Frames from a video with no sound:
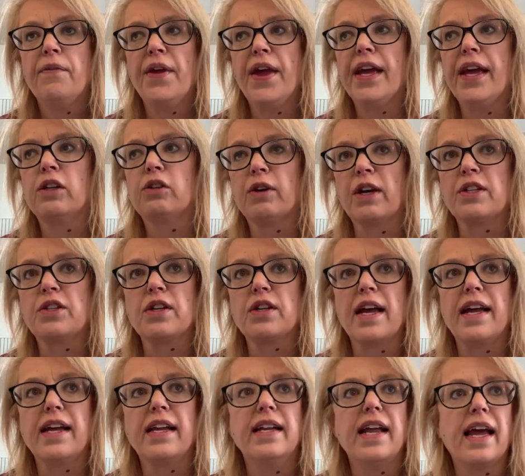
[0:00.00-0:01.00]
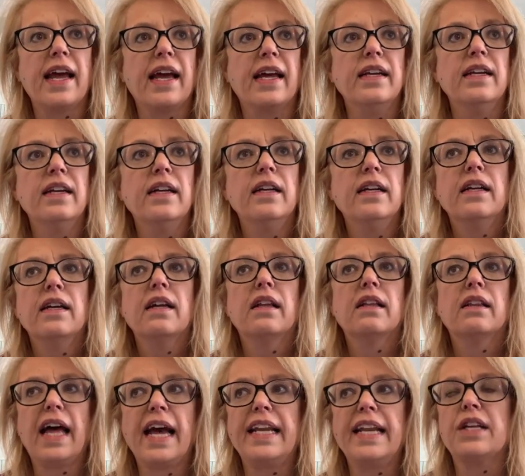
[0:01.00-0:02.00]
and Chris and
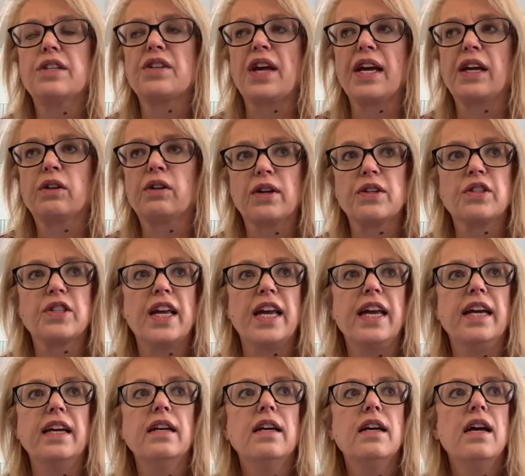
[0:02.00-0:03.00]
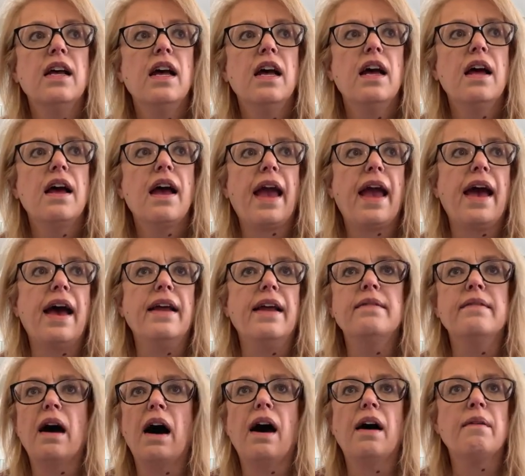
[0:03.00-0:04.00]
ladies like Chrissy
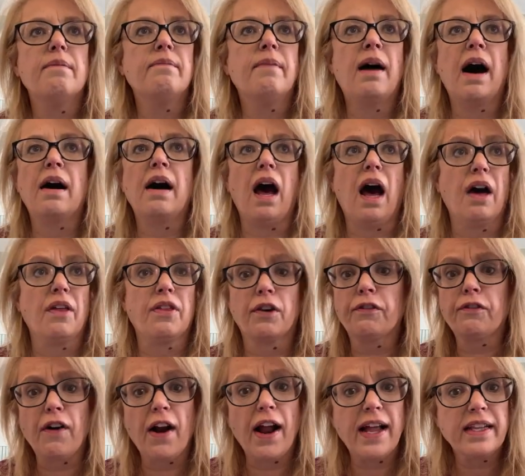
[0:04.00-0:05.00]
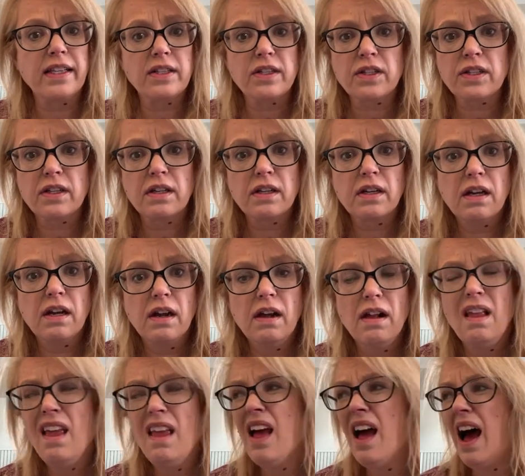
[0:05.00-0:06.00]
and my other friends.
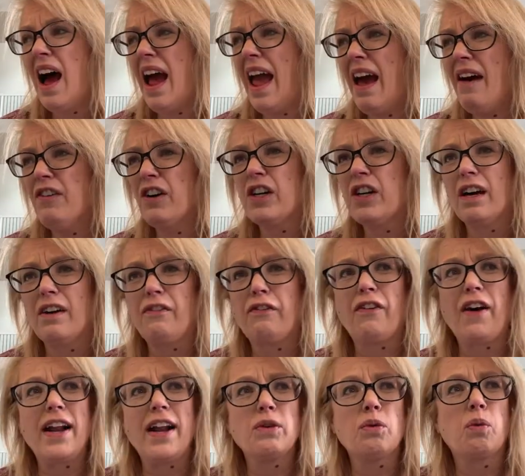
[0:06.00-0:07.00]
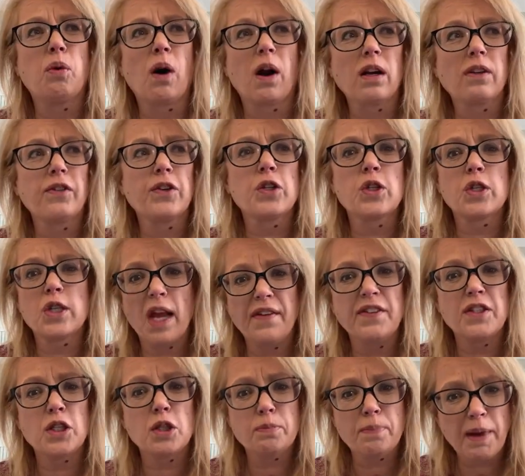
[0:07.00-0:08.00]
I have a good friend who worked for
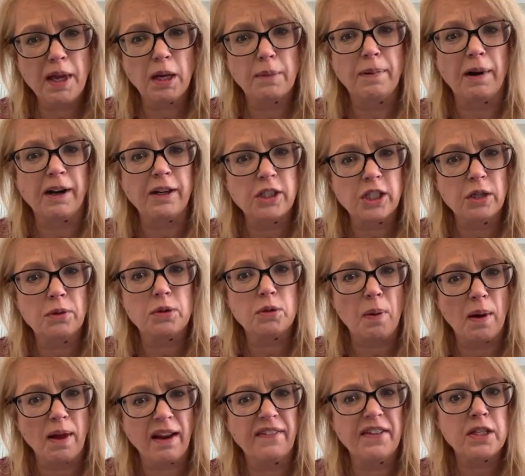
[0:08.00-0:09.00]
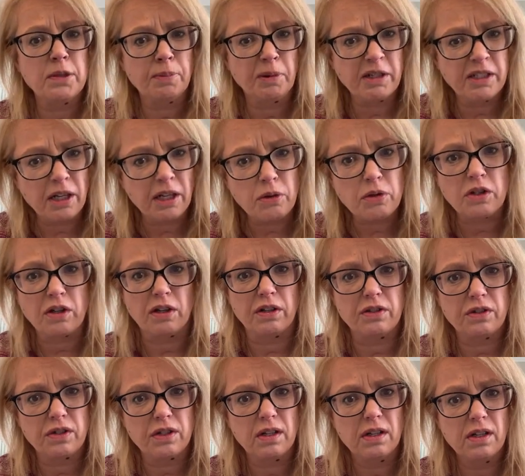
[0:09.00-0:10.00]
Steven Spielberg. She was one of his
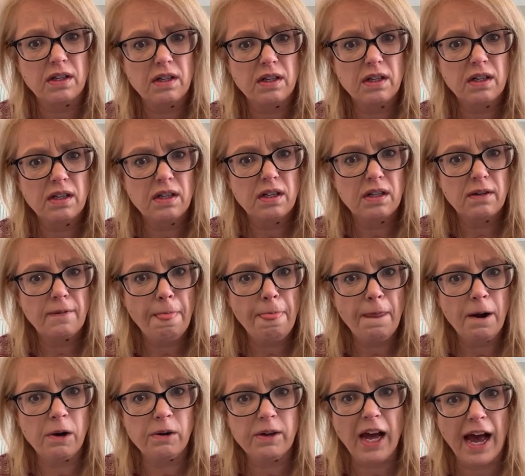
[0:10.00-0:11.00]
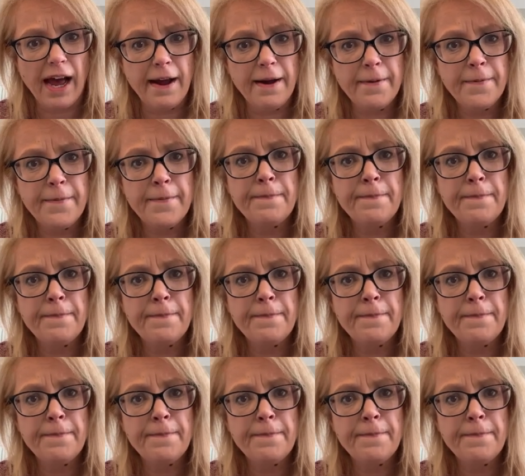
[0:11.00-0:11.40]
producers. Okay.